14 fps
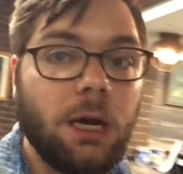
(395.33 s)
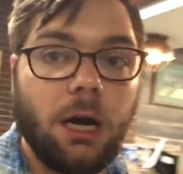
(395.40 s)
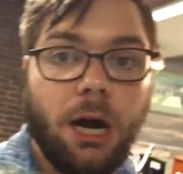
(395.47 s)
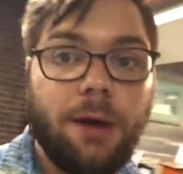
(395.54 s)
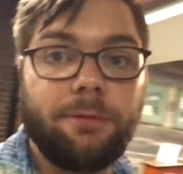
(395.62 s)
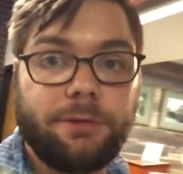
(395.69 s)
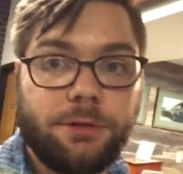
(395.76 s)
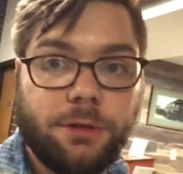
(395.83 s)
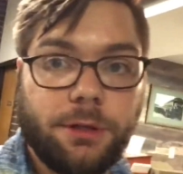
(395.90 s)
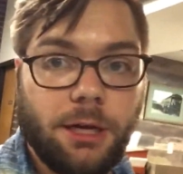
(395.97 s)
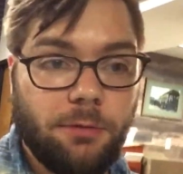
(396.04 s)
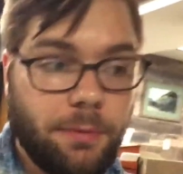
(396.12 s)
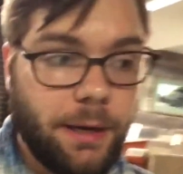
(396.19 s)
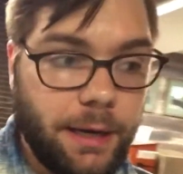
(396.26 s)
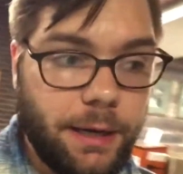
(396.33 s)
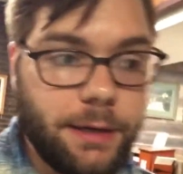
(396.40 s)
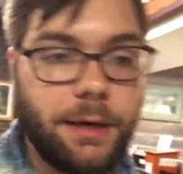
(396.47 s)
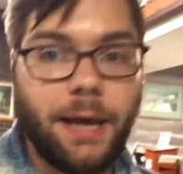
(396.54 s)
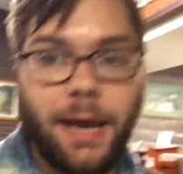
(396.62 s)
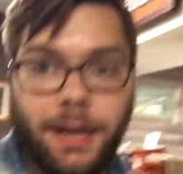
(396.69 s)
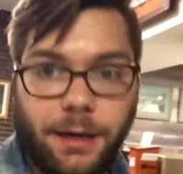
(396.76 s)
Obviously, it hit my
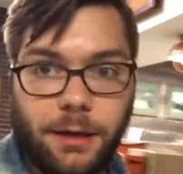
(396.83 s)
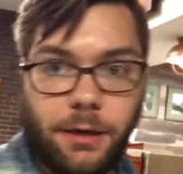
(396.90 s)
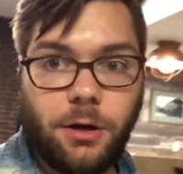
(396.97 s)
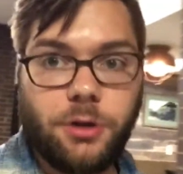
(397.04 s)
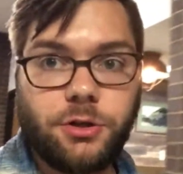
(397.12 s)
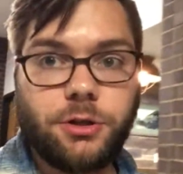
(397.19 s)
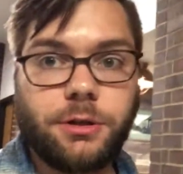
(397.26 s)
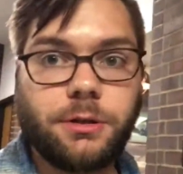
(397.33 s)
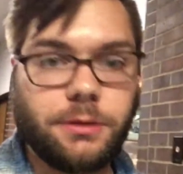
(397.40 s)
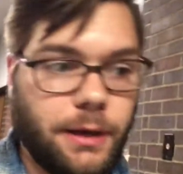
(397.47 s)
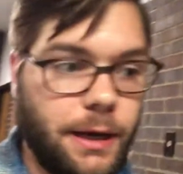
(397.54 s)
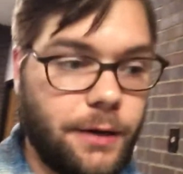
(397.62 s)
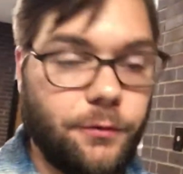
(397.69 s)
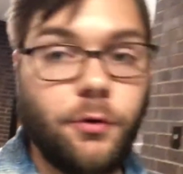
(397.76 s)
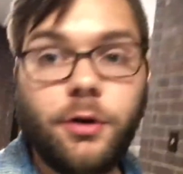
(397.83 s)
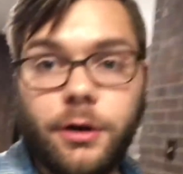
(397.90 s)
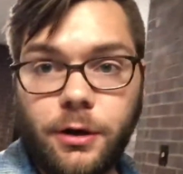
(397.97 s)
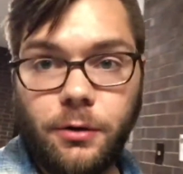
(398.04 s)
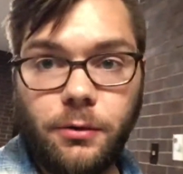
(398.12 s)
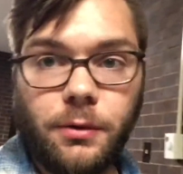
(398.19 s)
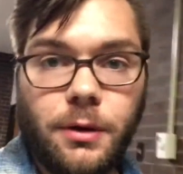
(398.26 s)
head, had a concussion and
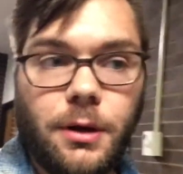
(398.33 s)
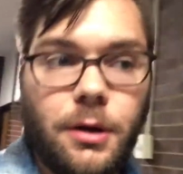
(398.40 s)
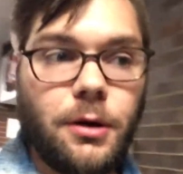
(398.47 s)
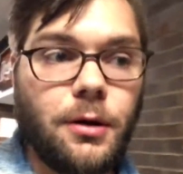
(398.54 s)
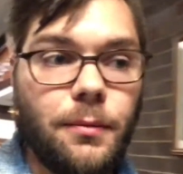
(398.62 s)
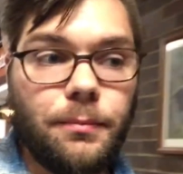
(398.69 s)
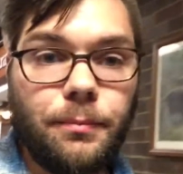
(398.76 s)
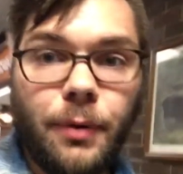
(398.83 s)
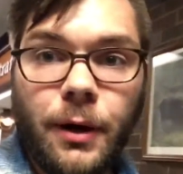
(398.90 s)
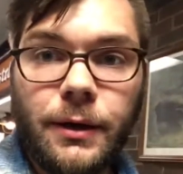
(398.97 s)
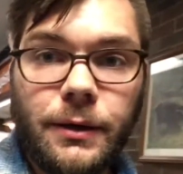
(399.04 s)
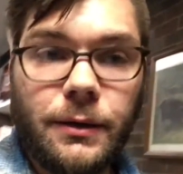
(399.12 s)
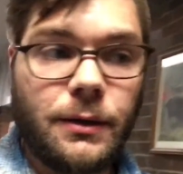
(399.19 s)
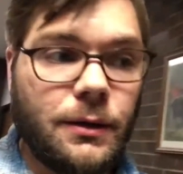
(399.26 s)
vertigo, but